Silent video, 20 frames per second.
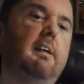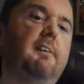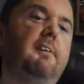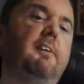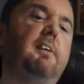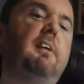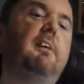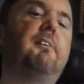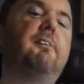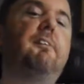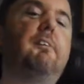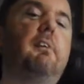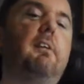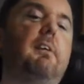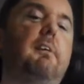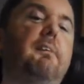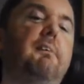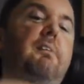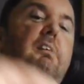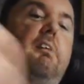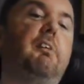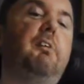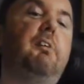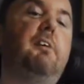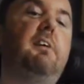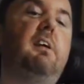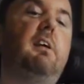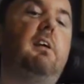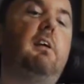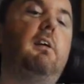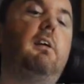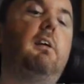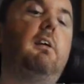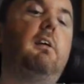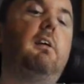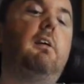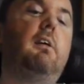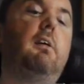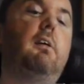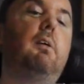Never imagined eating
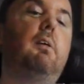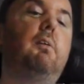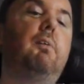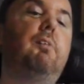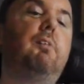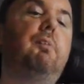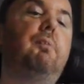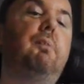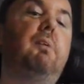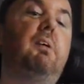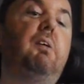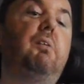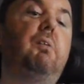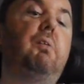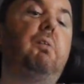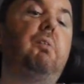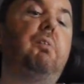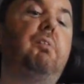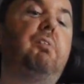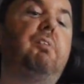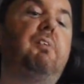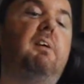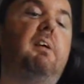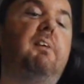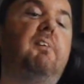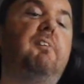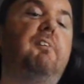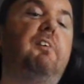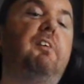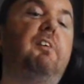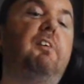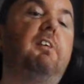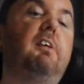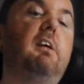a sweet corn flavoured